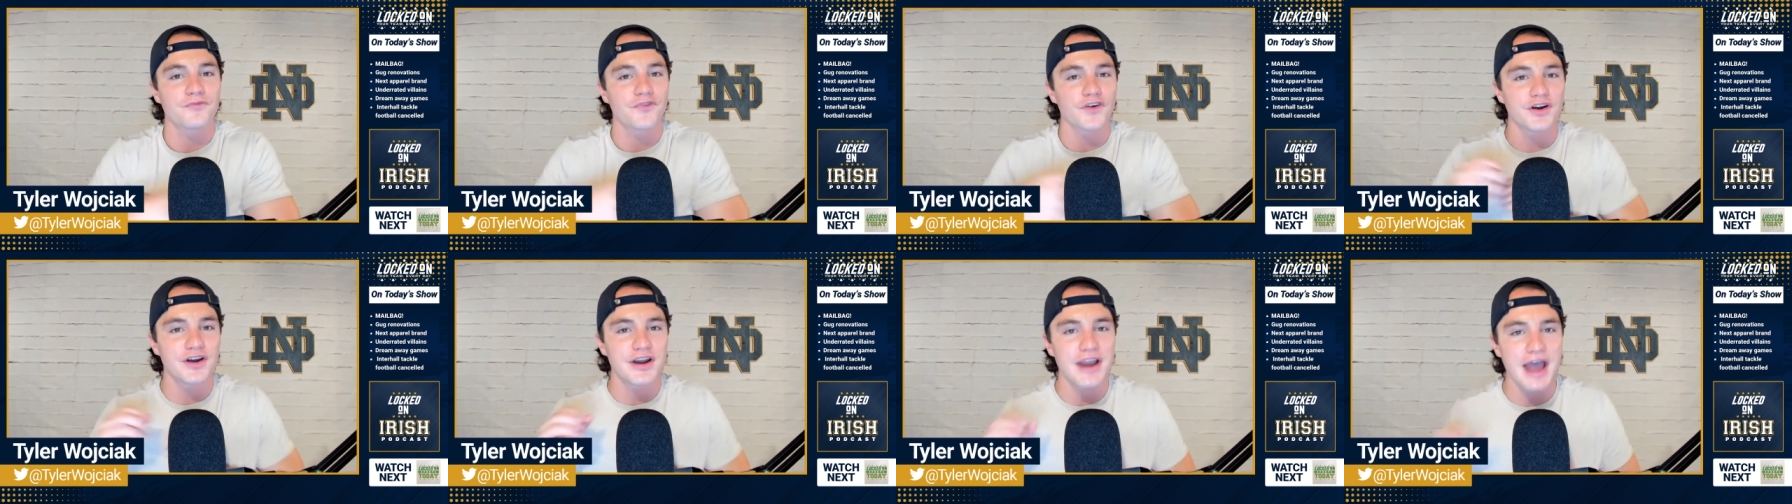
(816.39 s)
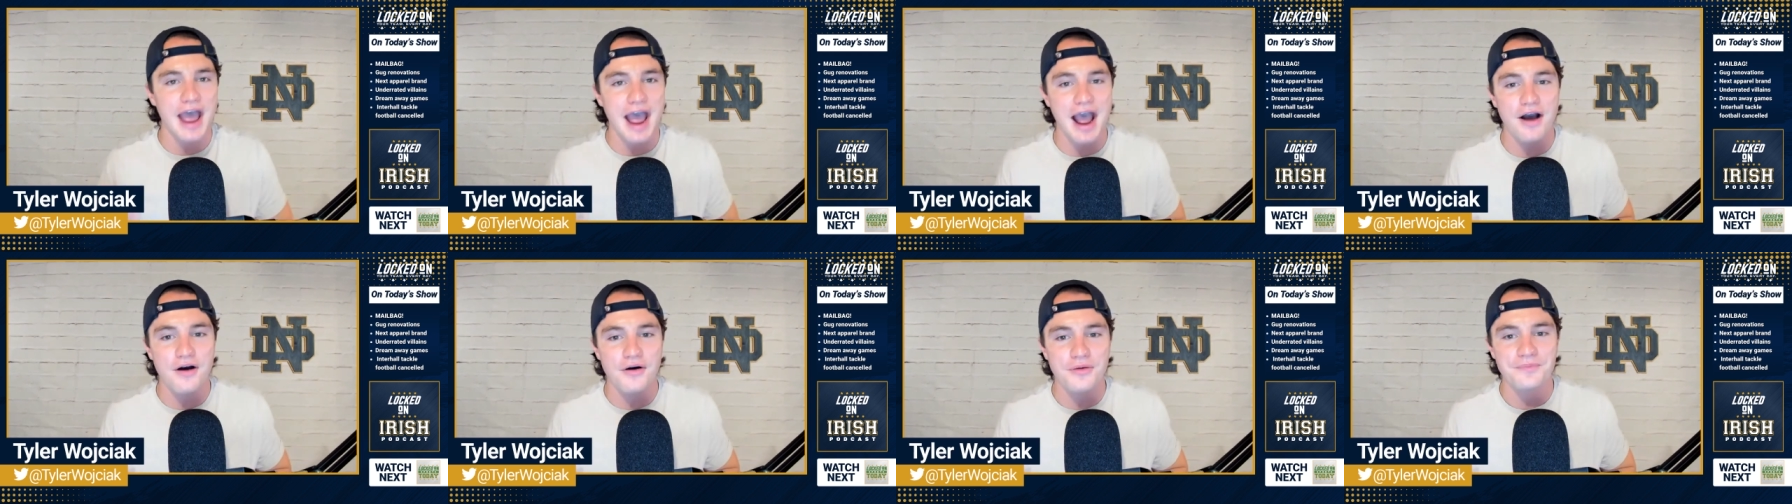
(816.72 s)
for
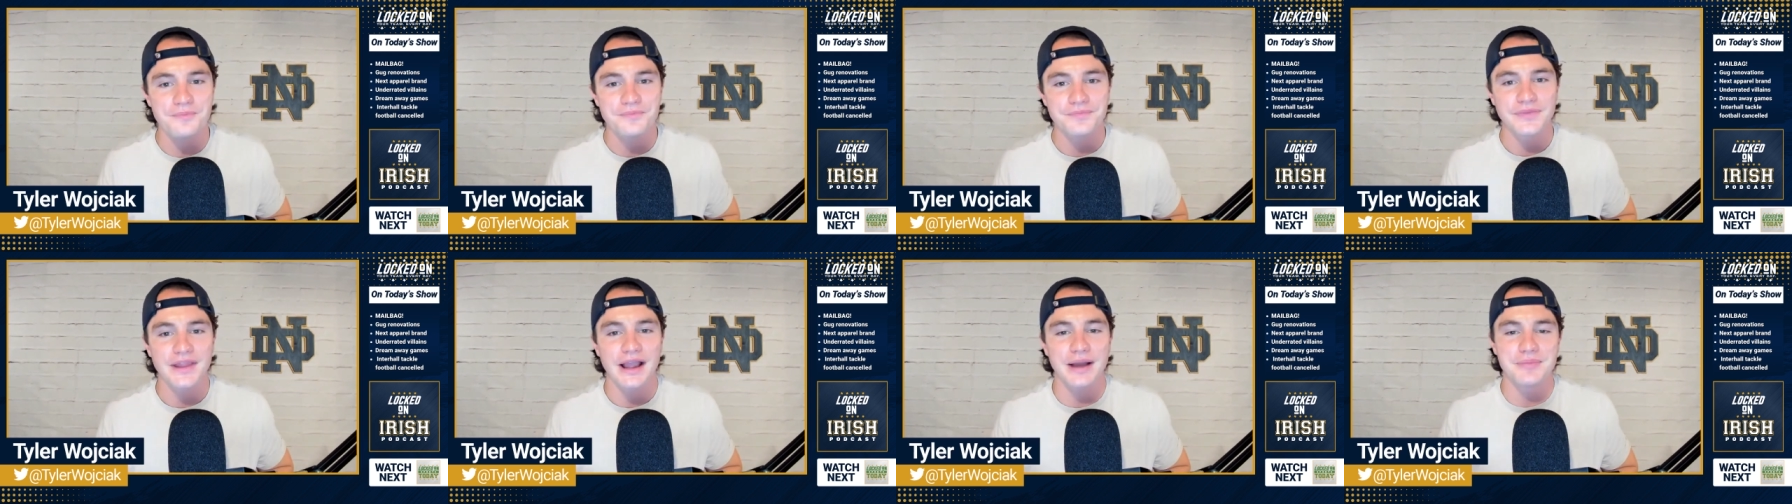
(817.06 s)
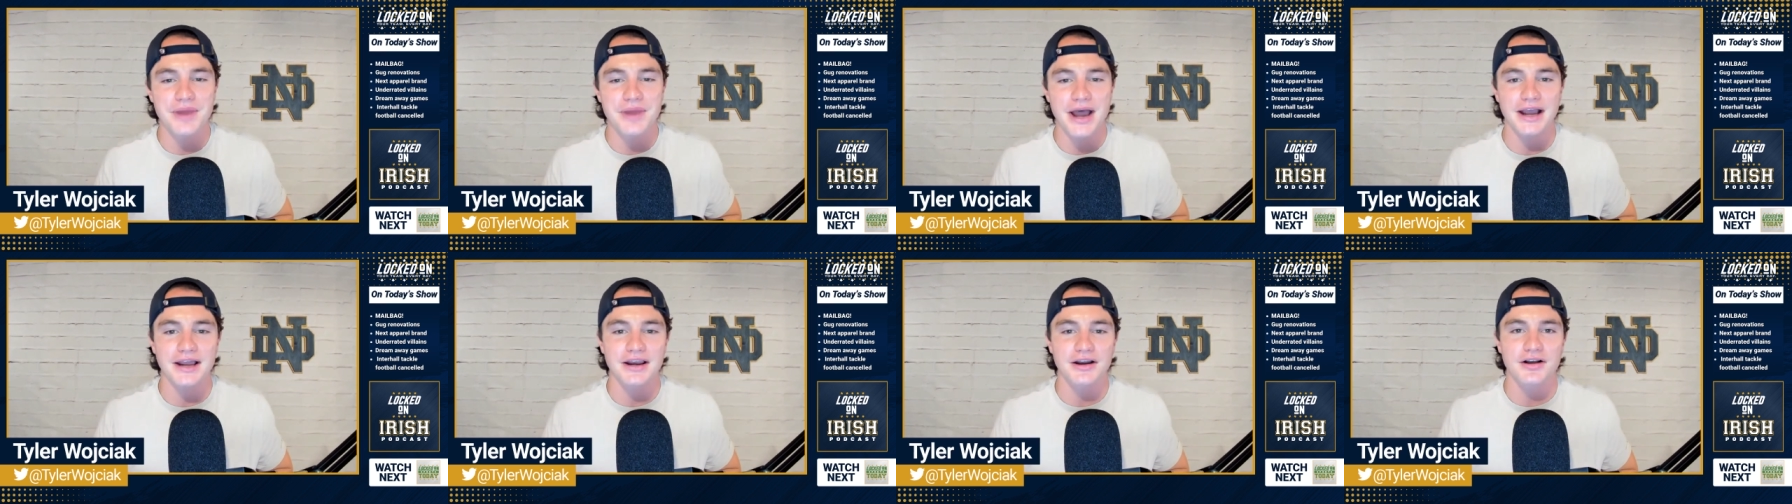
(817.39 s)
now, I'm
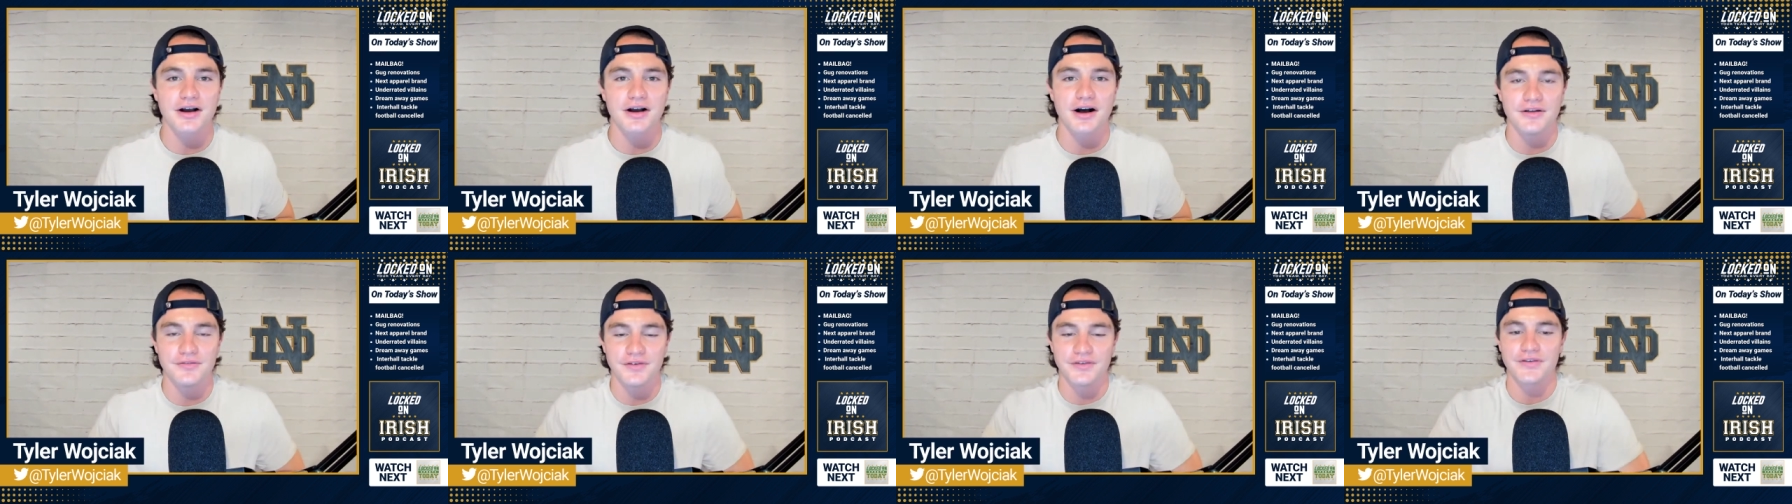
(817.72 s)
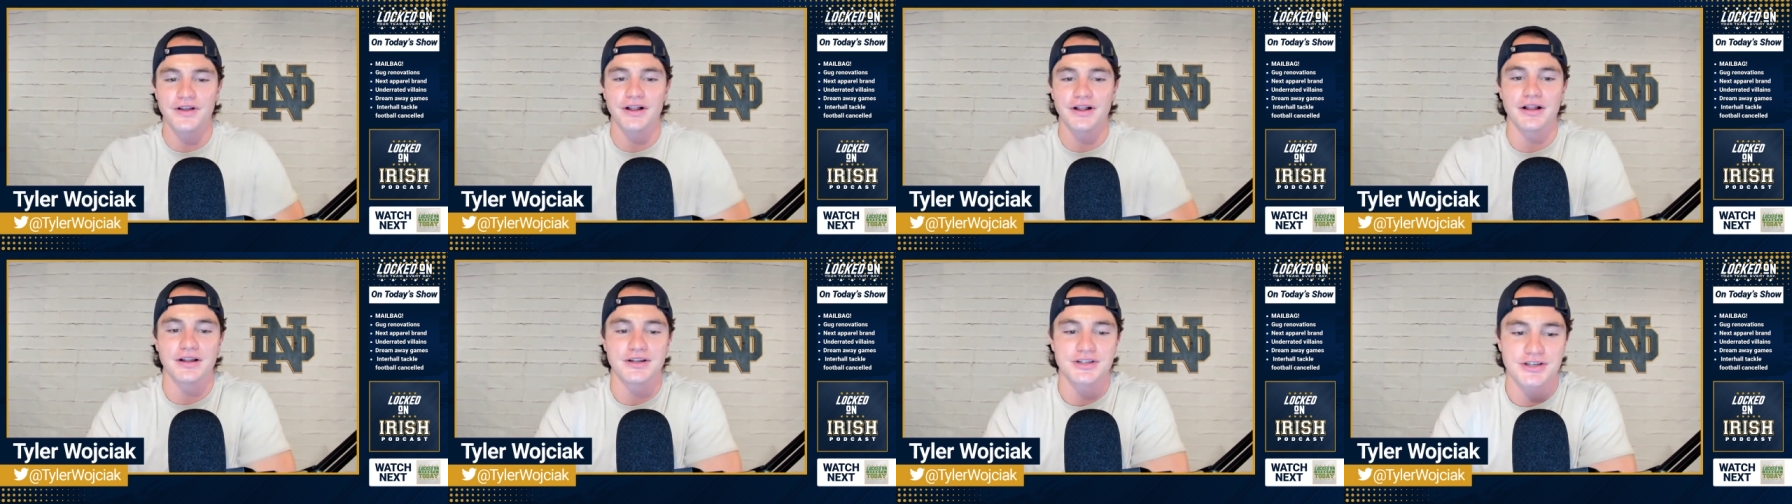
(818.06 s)
not going to call him a
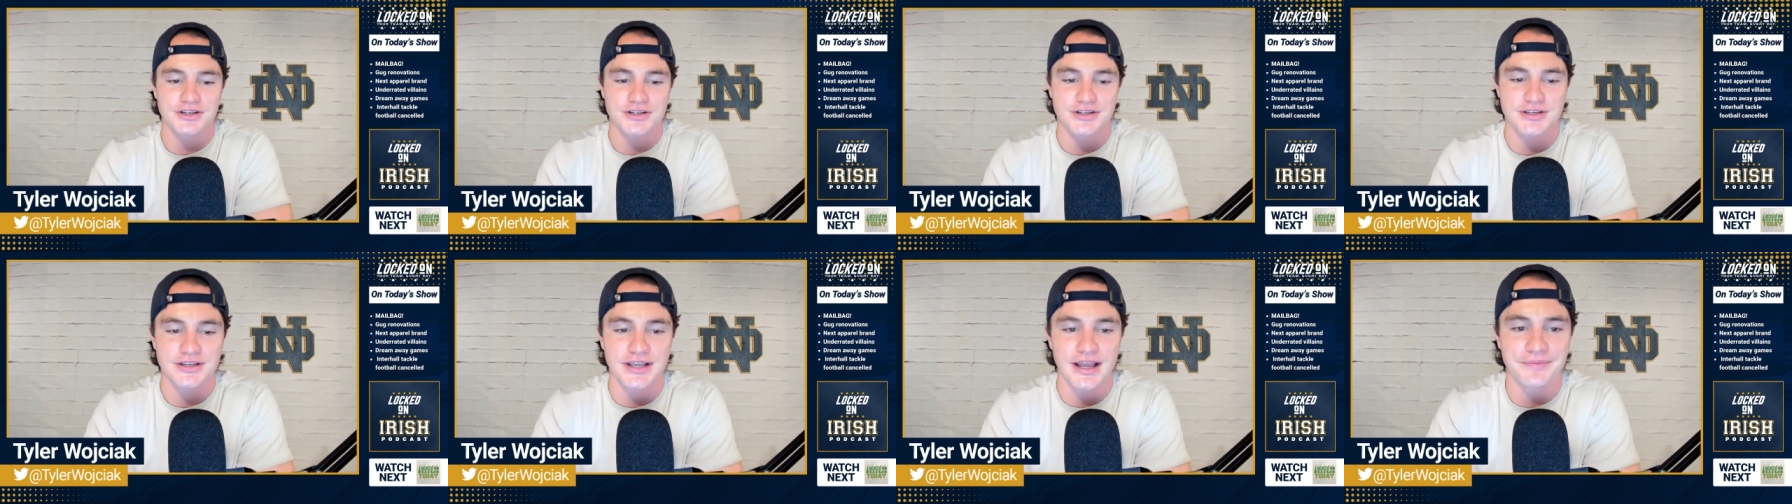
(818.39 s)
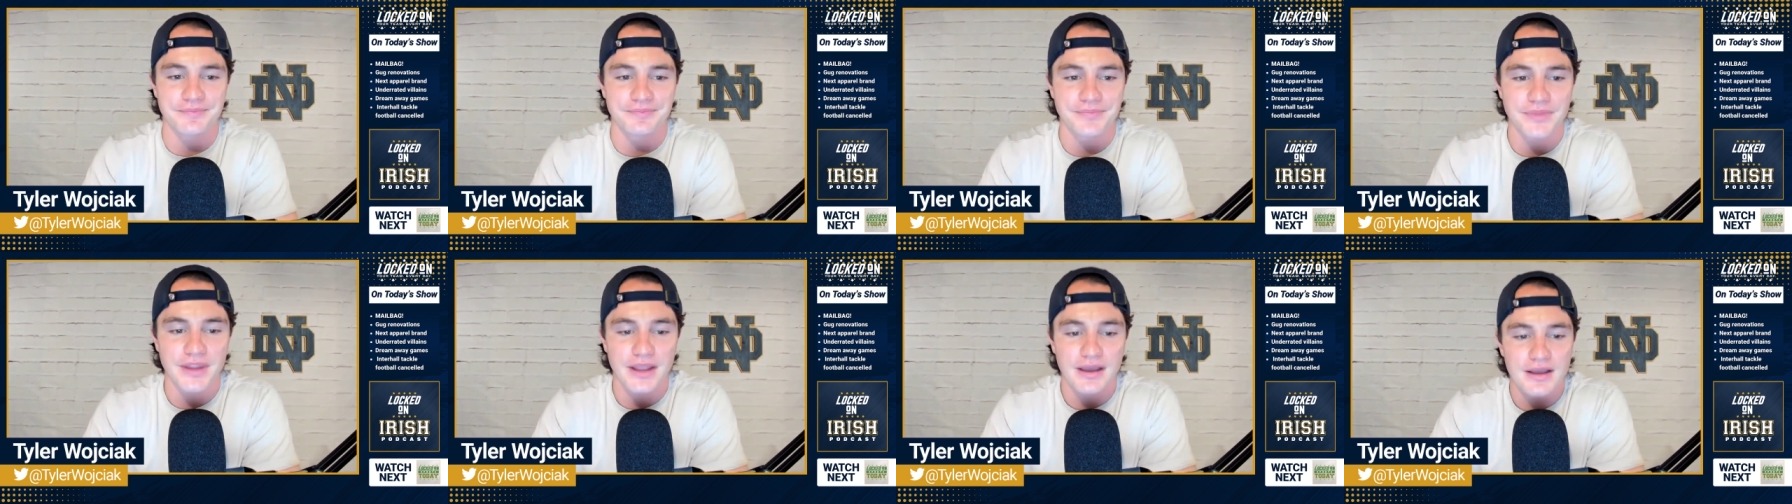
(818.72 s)
villain just yet.